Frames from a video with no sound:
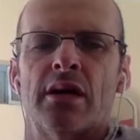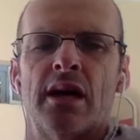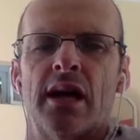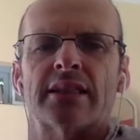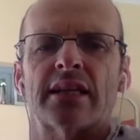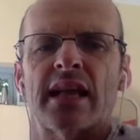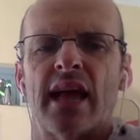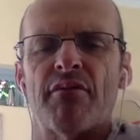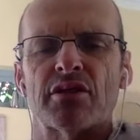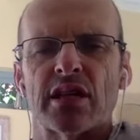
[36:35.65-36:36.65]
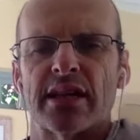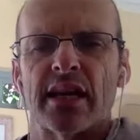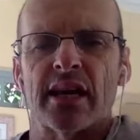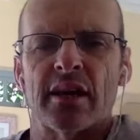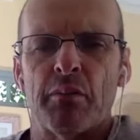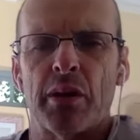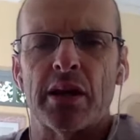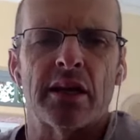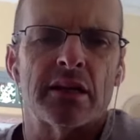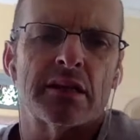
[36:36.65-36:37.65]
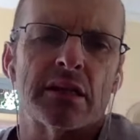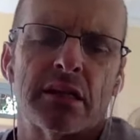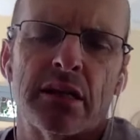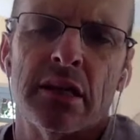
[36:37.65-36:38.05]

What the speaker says: I like to canvass idea and opinions,